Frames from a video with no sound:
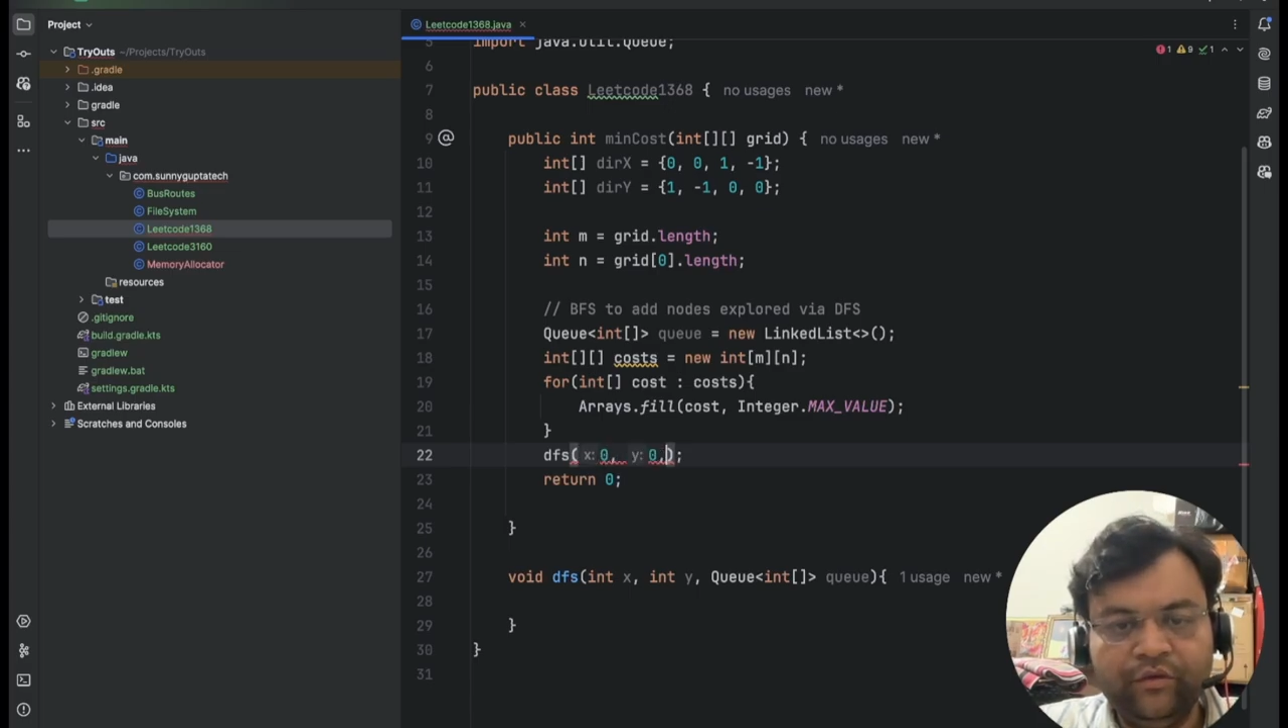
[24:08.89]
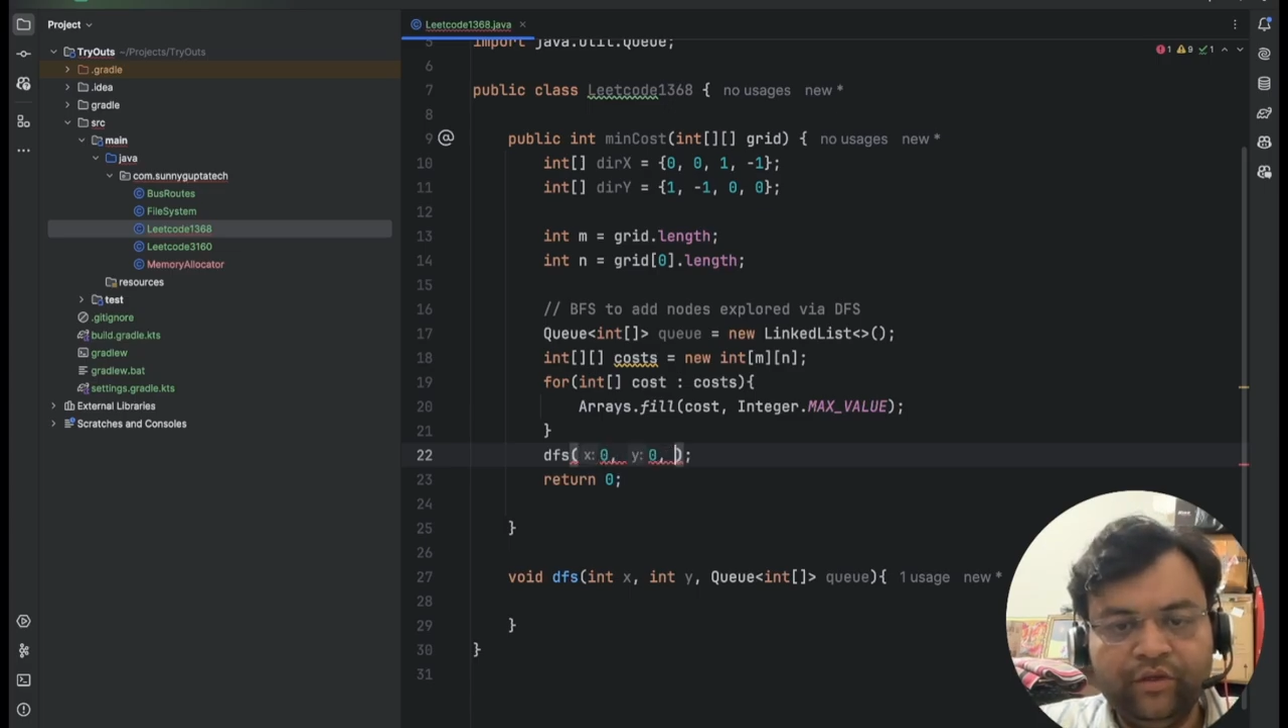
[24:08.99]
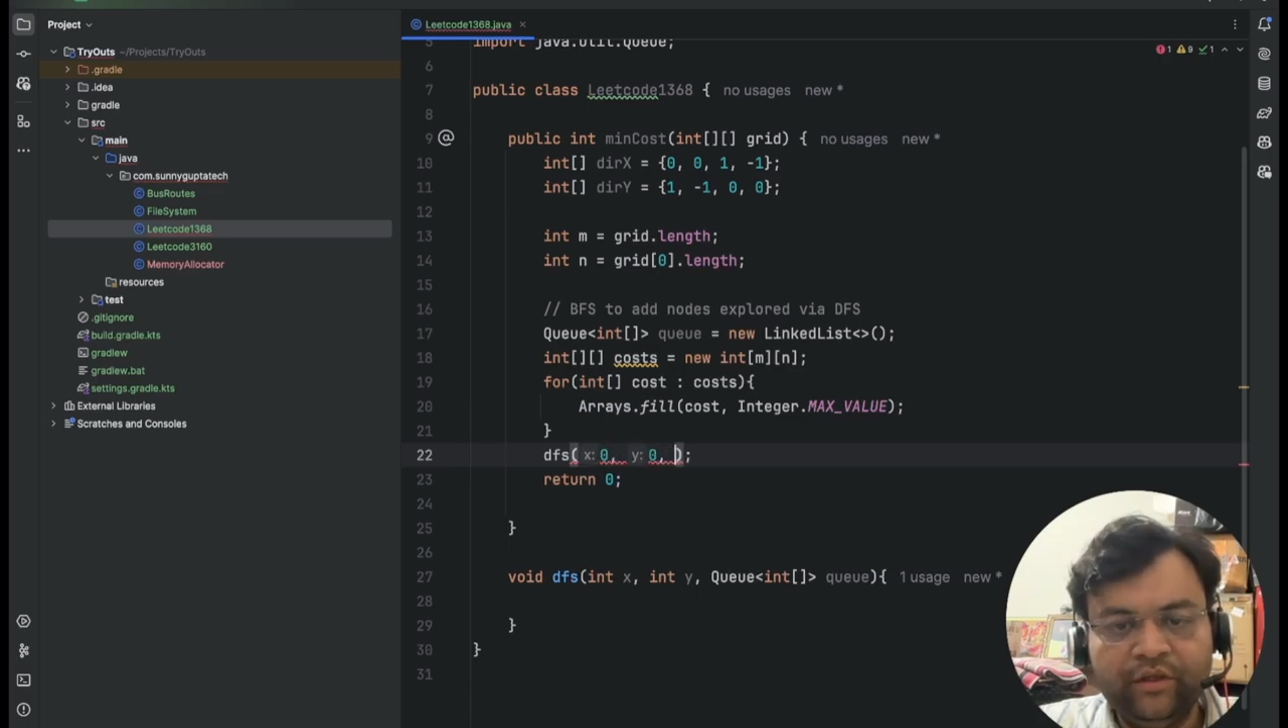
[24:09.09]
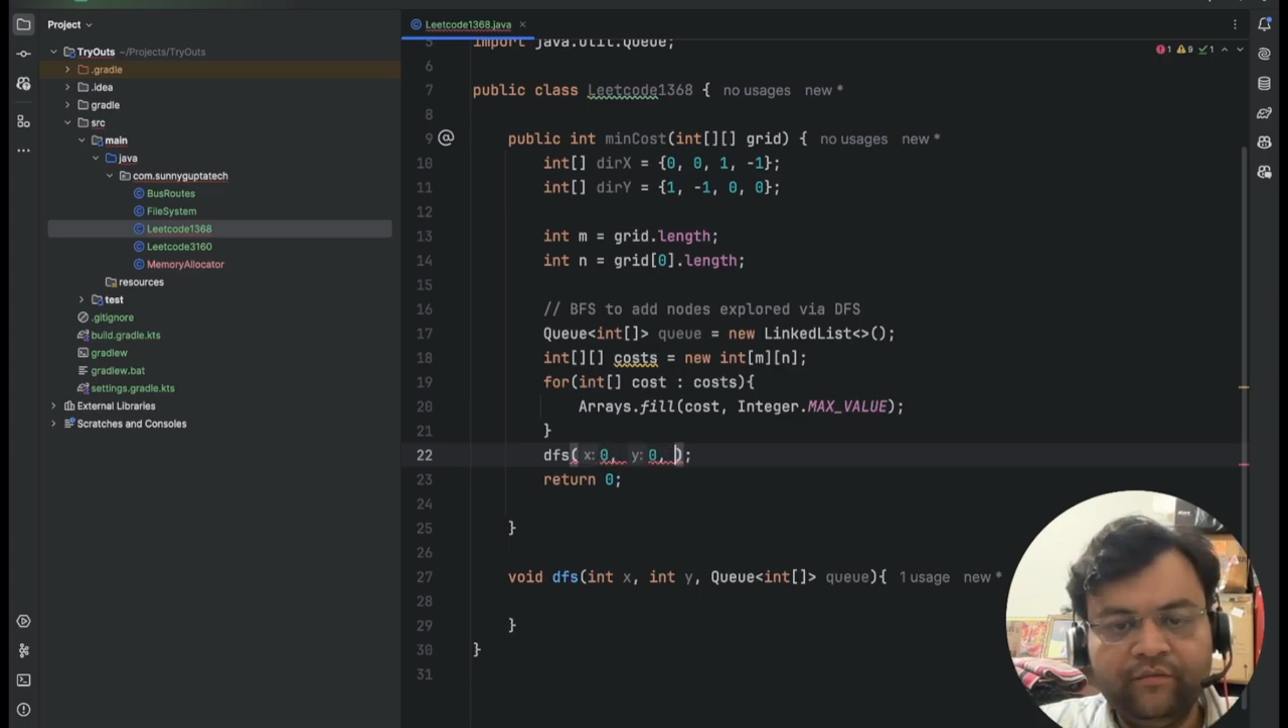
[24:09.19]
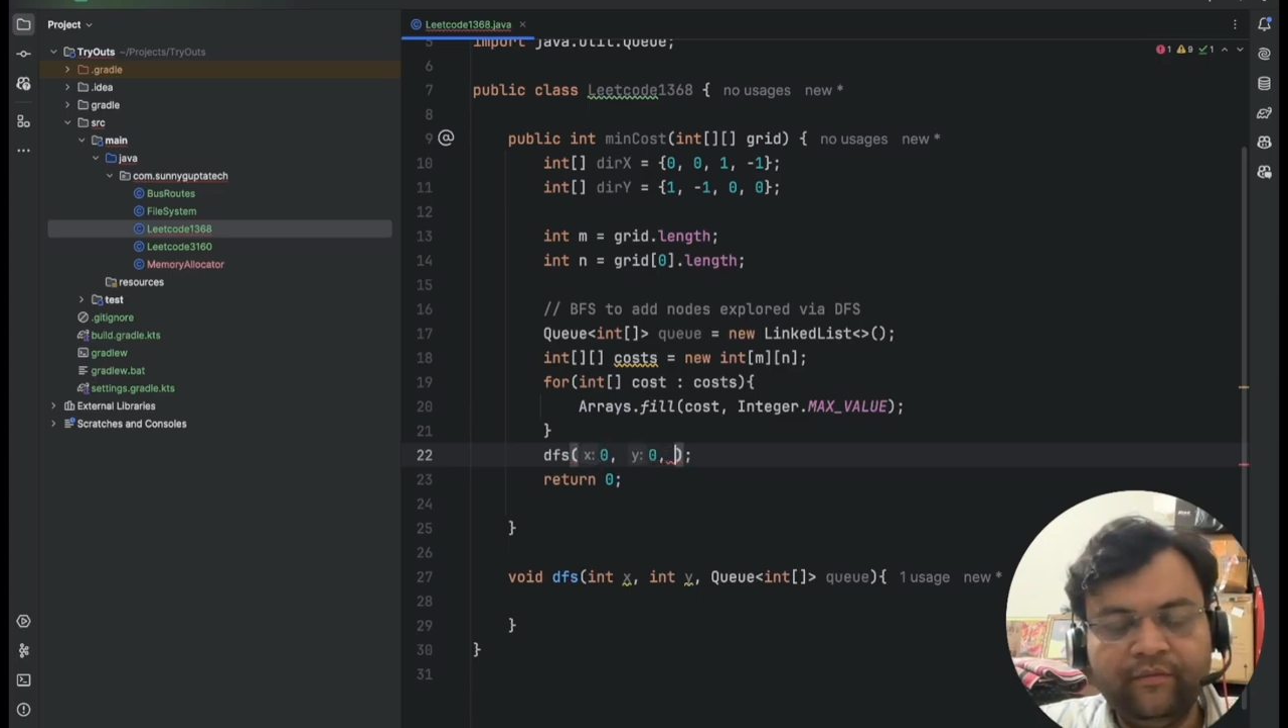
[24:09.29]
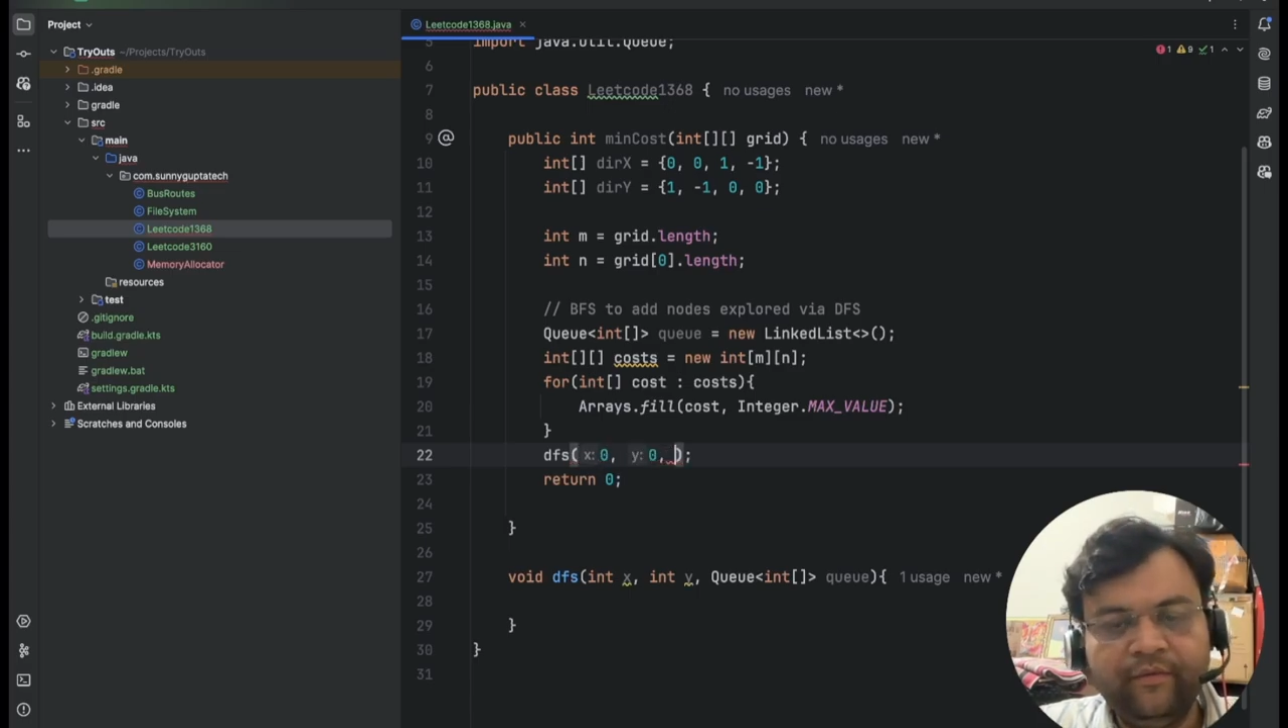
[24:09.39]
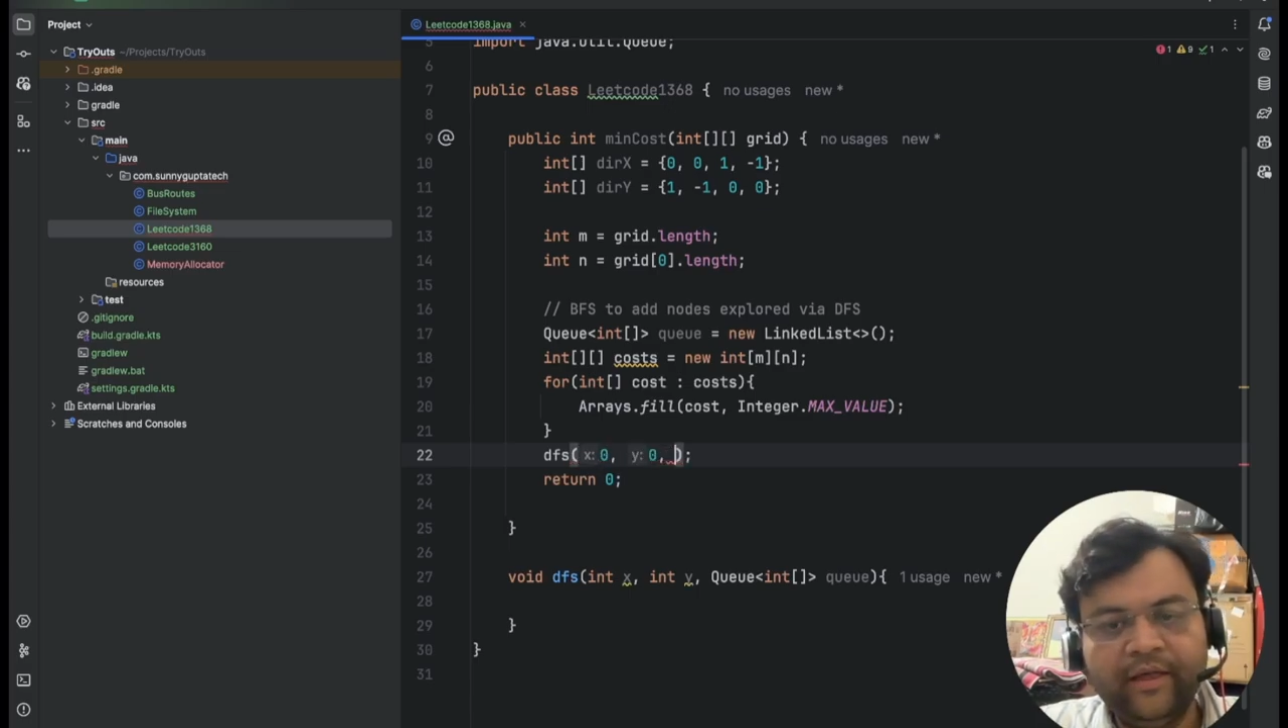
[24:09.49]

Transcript: since we are